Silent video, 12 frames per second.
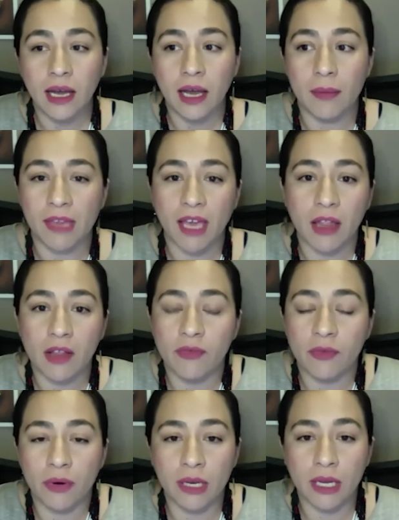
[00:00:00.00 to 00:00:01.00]

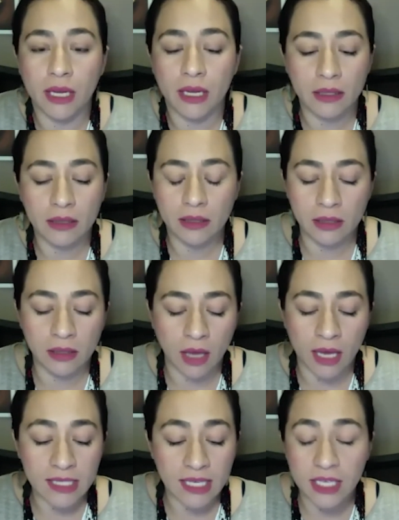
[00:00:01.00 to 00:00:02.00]
California,
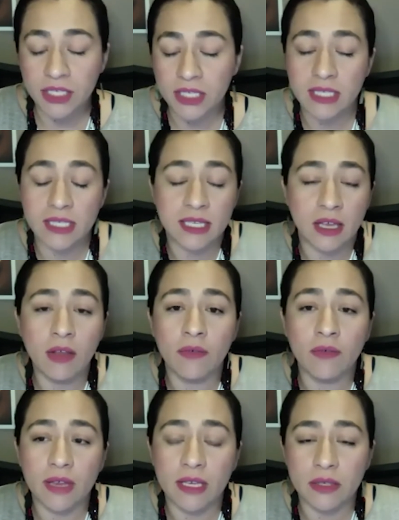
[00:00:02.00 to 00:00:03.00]
Los Angeles itself
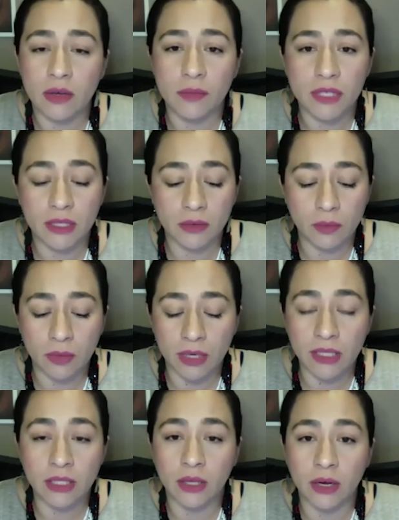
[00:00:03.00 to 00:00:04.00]
is home to one of
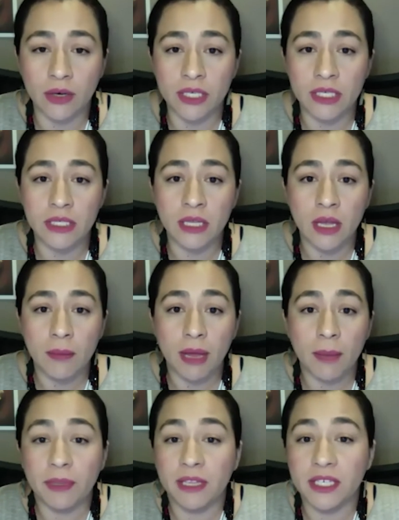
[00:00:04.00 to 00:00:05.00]
the largest
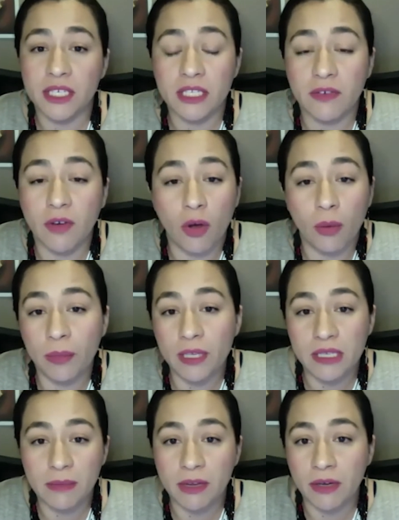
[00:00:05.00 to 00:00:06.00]
populations of homeless
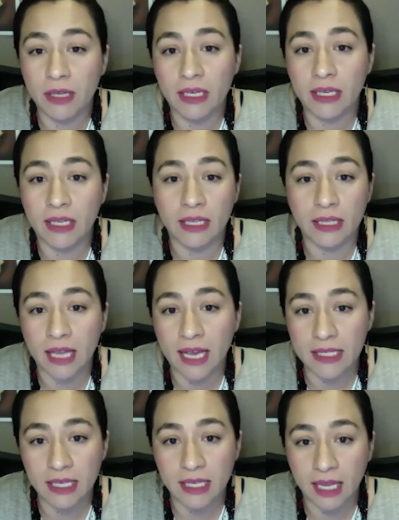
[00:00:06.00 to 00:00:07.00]
American Indian
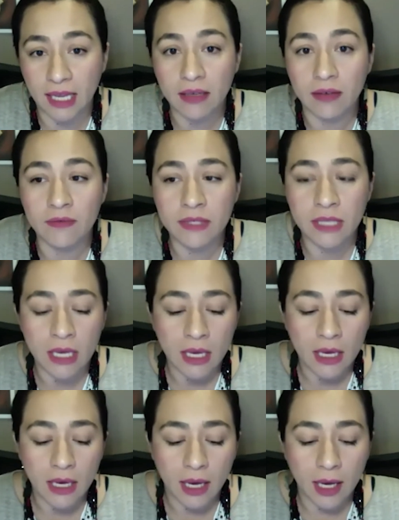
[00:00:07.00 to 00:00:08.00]
Alaska Natives.
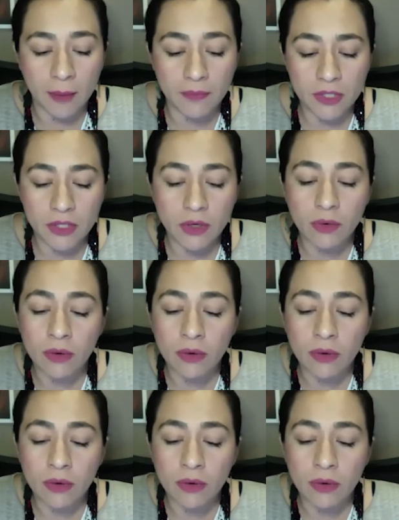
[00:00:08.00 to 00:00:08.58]
So